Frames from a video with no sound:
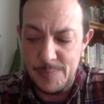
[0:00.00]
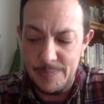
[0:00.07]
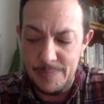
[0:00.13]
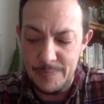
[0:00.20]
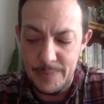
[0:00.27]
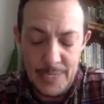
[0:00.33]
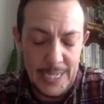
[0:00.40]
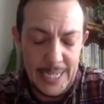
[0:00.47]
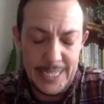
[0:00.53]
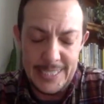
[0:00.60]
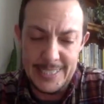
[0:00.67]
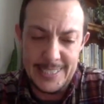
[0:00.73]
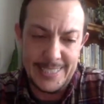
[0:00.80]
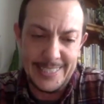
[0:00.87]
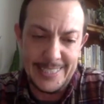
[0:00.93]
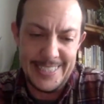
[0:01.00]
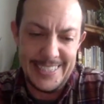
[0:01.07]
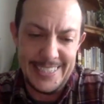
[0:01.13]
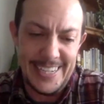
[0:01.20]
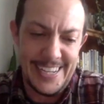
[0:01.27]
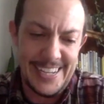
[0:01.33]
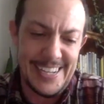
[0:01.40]
Prince.
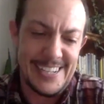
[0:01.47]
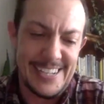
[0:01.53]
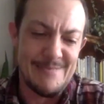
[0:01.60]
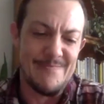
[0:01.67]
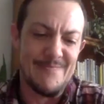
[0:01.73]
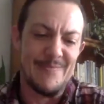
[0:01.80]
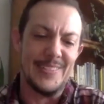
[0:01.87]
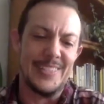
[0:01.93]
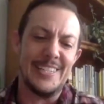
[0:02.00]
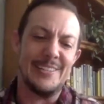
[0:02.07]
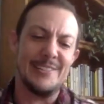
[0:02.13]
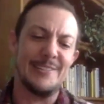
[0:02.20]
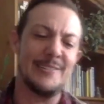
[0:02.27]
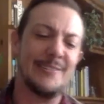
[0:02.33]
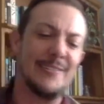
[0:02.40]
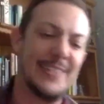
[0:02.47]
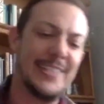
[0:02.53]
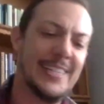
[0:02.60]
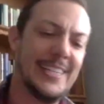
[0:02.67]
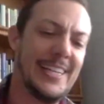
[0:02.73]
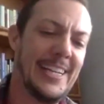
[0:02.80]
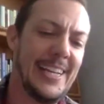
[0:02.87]
So,
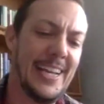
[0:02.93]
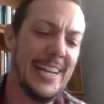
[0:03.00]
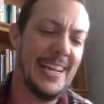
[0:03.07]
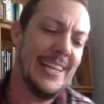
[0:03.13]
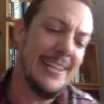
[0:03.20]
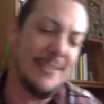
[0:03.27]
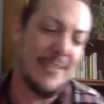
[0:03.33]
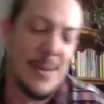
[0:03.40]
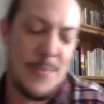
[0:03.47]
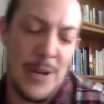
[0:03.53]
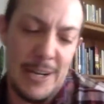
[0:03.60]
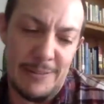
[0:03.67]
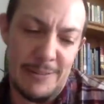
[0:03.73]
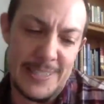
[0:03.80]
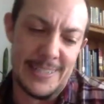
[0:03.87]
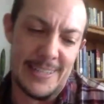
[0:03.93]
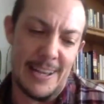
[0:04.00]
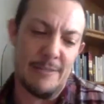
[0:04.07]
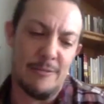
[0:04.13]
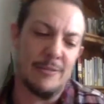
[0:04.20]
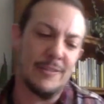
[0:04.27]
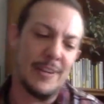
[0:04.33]
you know, that part was a lot
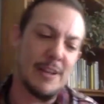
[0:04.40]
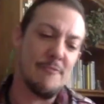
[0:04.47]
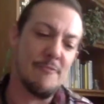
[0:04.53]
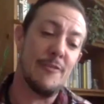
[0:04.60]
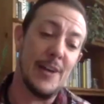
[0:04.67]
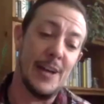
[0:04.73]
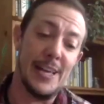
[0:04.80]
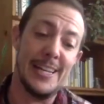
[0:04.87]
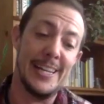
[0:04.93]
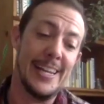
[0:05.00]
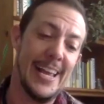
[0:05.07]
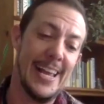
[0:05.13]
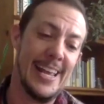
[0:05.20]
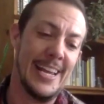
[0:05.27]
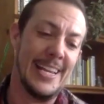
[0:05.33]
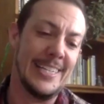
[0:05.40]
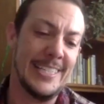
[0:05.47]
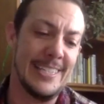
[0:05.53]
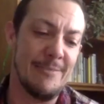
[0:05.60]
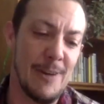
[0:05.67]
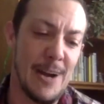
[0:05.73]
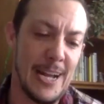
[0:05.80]
of kind of fun. And I
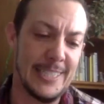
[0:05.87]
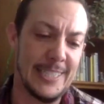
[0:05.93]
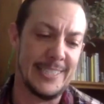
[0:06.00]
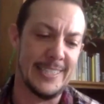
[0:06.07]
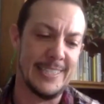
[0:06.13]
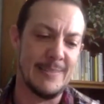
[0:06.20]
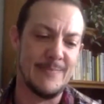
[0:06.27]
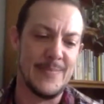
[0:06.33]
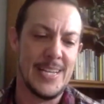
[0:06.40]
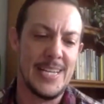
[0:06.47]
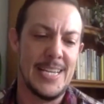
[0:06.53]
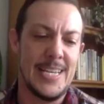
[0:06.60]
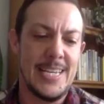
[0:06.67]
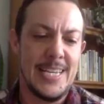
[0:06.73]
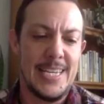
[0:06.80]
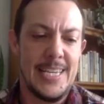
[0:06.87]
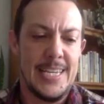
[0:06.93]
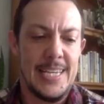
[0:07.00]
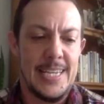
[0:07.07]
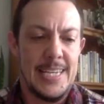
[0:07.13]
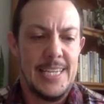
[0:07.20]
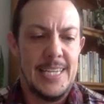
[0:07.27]
did watch some
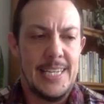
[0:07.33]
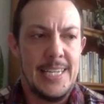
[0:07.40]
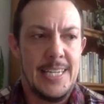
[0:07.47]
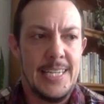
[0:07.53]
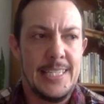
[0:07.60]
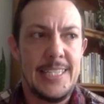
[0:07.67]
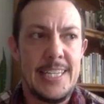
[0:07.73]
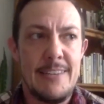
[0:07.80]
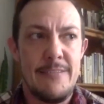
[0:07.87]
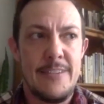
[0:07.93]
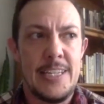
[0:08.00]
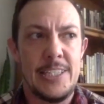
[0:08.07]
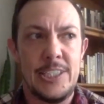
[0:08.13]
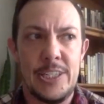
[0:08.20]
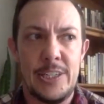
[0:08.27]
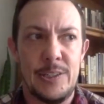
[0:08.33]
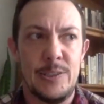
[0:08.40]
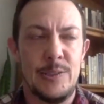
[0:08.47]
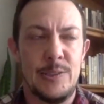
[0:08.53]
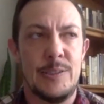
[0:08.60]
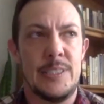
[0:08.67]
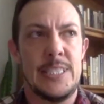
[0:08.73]
TV
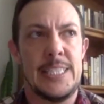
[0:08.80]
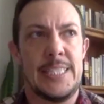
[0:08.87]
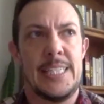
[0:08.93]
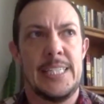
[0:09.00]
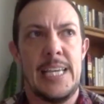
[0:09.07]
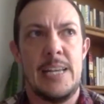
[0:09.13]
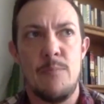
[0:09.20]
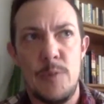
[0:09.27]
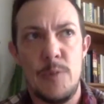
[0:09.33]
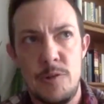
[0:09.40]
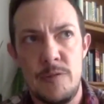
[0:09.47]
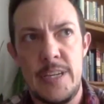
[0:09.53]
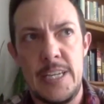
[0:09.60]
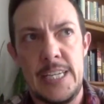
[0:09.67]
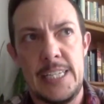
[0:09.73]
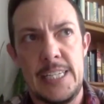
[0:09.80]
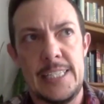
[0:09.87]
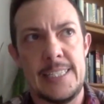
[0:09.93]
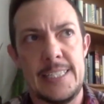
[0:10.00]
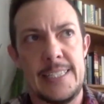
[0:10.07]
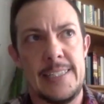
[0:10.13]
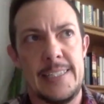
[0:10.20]
shows and
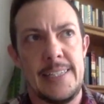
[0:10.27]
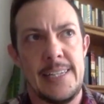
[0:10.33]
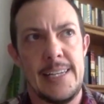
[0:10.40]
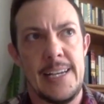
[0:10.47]
movies,